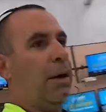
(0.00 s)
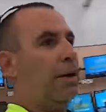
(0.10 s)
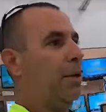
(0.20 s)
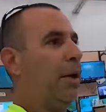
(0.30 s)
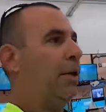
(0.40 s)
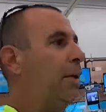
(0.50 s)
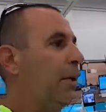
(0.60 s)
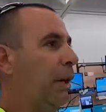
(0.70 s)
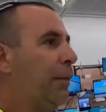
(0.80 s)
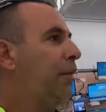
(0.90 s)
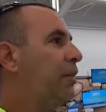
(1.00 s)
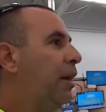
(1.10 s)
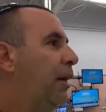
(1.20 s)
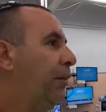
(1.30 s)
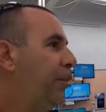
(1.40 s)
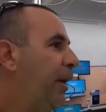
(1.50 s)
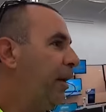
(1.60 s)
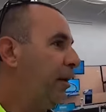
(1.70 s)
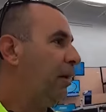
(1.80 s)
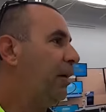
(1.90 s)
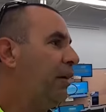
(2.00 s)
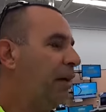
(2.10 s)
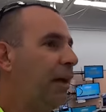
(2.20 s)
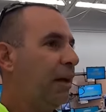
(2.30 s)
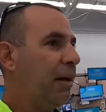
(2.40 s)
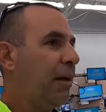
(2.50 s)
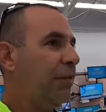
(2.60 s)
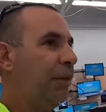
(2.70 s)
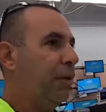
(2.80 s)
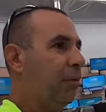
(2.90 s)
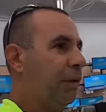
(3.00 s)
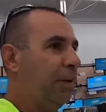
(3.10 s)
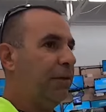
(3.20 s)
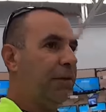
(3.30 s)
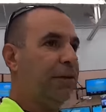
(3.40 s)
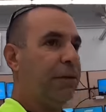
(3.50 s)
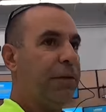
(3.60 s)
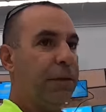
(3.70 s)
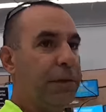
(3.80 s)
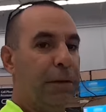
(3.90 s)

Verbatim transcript: I know I need to get with the times, man, and I need to get an iPhone, but it's just,